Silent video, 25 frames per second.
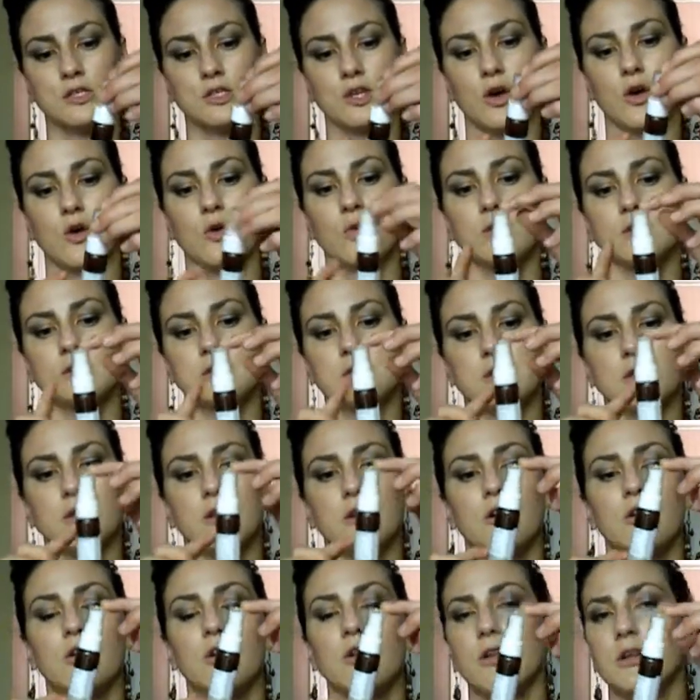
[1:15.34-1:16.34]
So it's
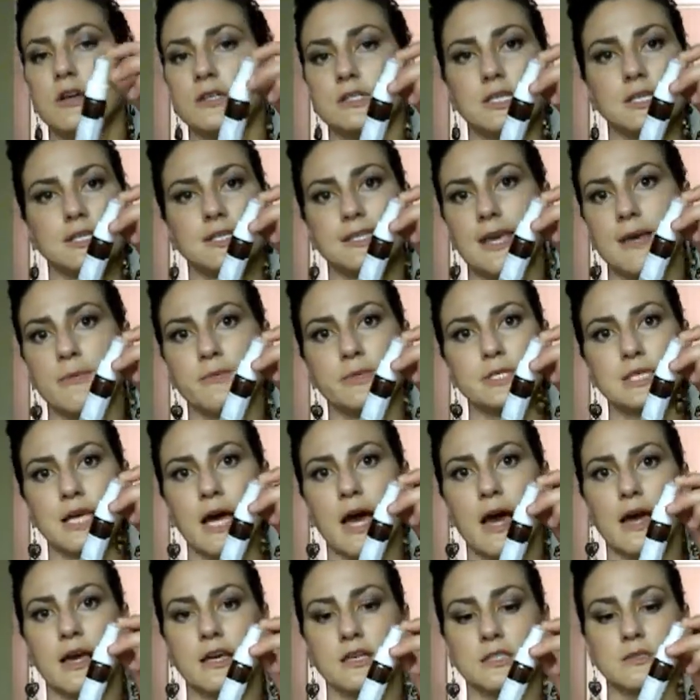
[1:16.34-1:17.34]
the same
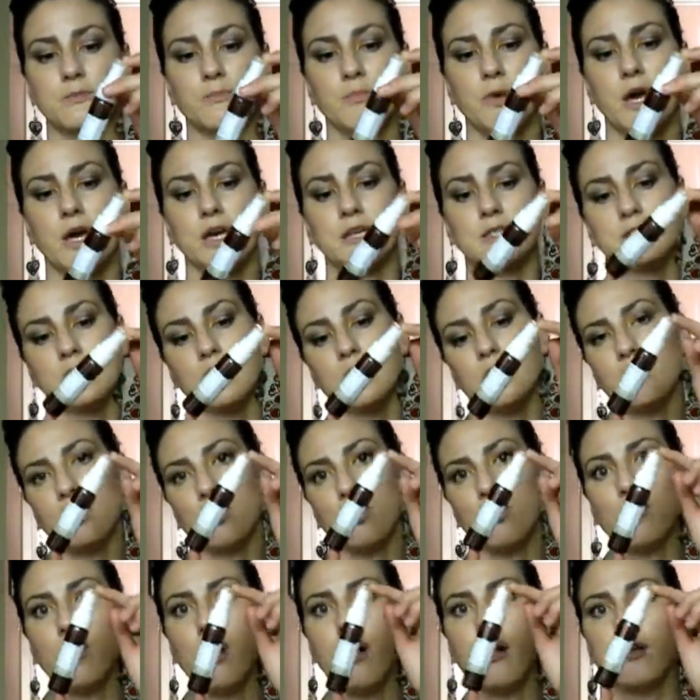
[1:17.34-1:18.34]
size, but it's a
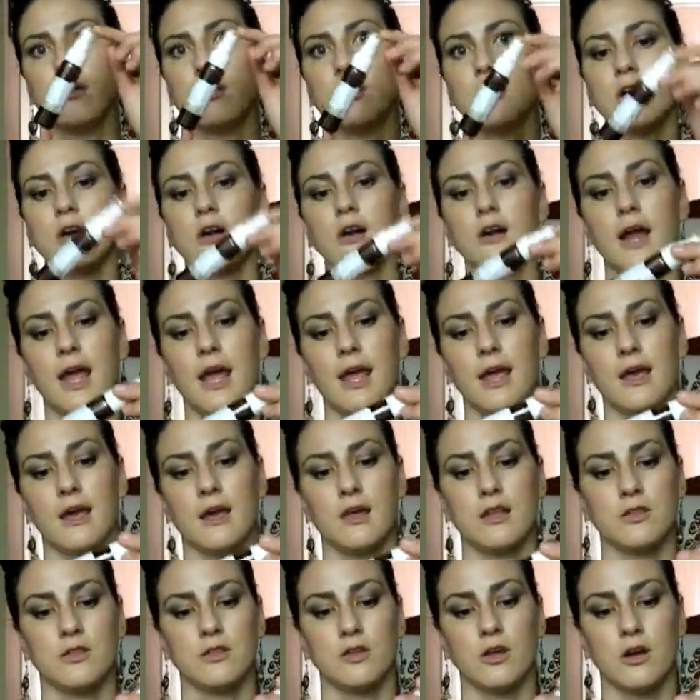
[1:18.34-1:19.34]
little longer,
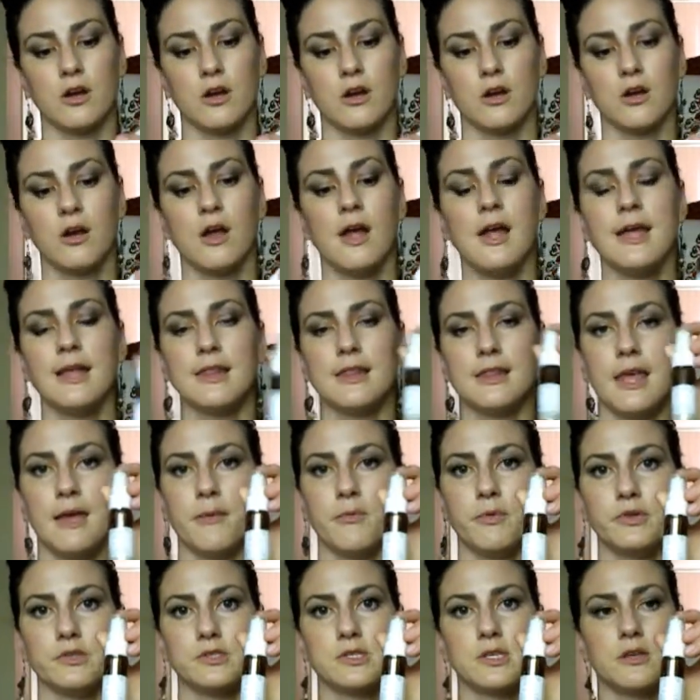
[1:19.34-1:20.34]
and their
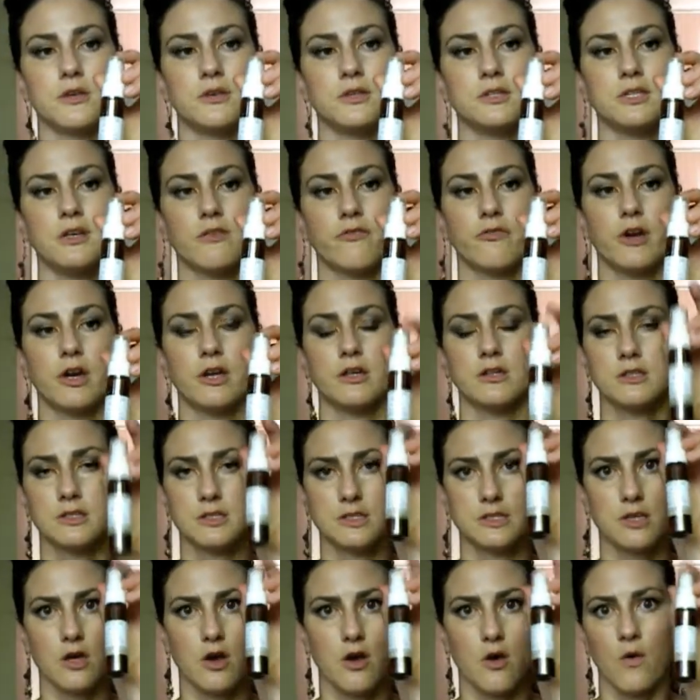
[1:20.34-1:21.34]
label is a little different.
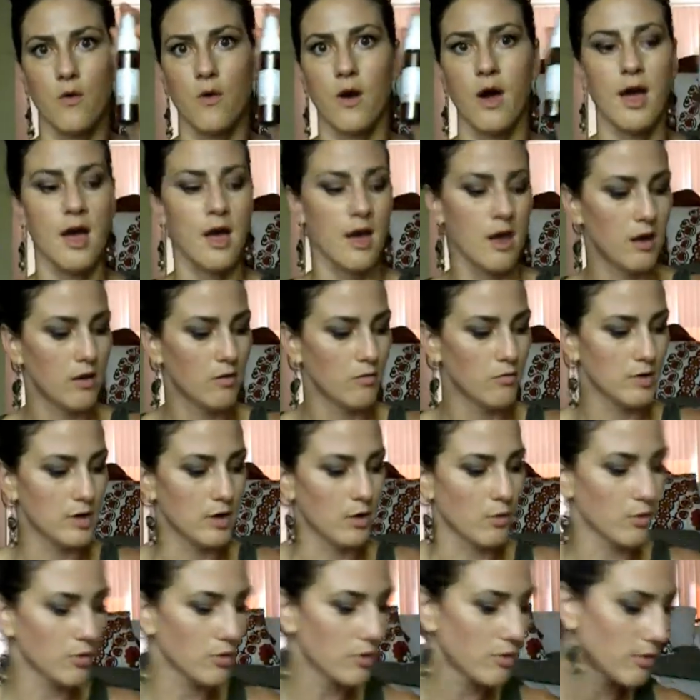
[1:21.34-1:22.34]
So
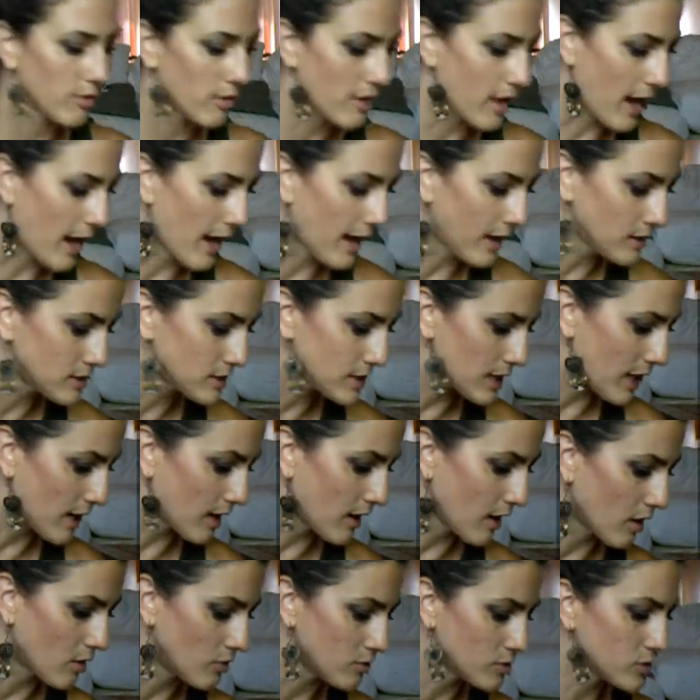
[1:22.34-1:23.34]
reordered that,
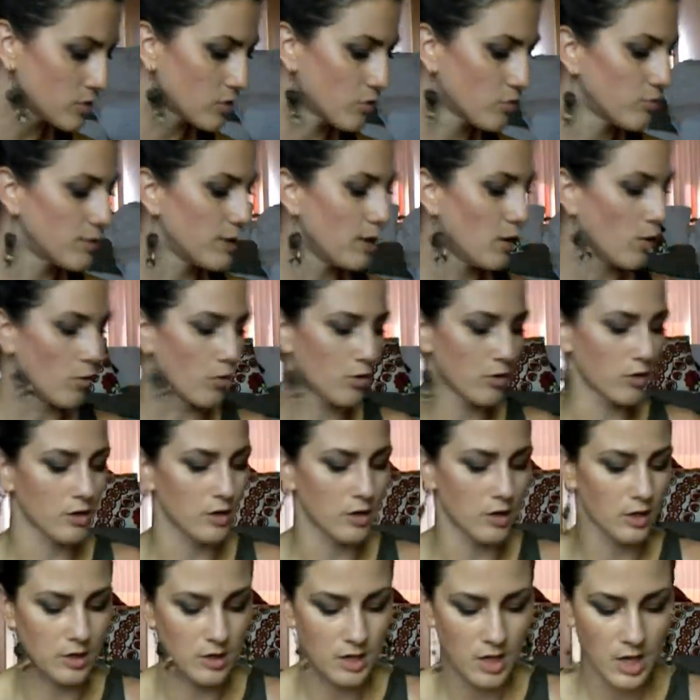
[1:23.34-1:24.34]
and I also
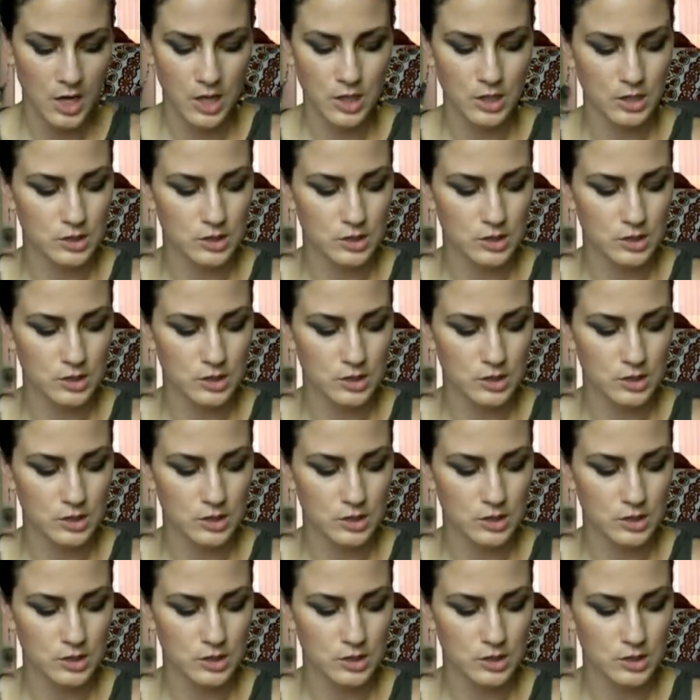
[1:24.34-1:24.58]
reordered